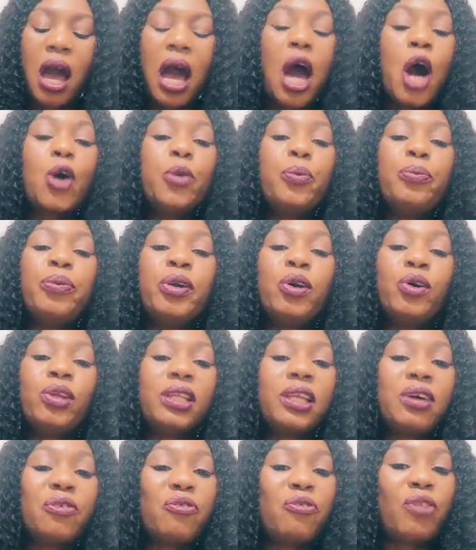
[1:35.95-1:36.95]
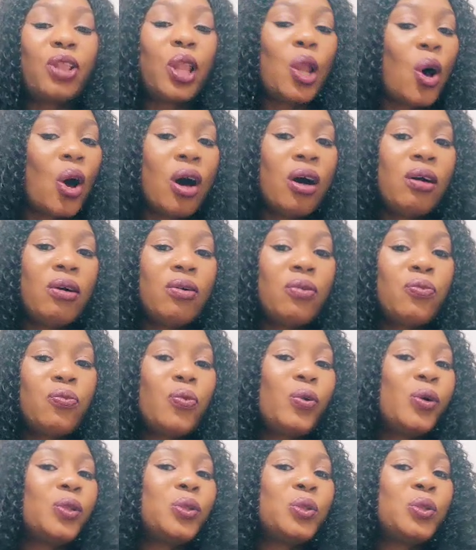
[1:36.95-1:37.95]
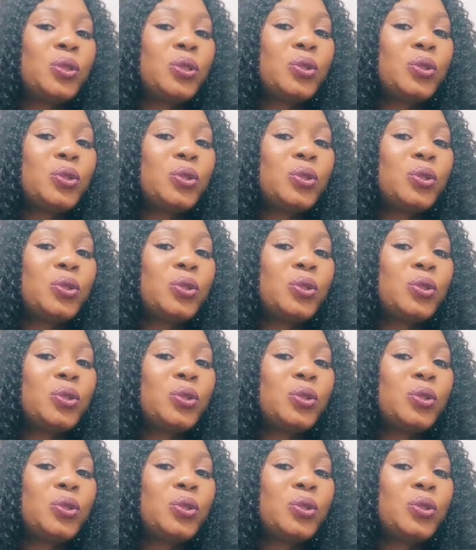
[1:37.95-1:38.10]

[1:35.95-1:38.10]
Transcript: I'll be on the floor for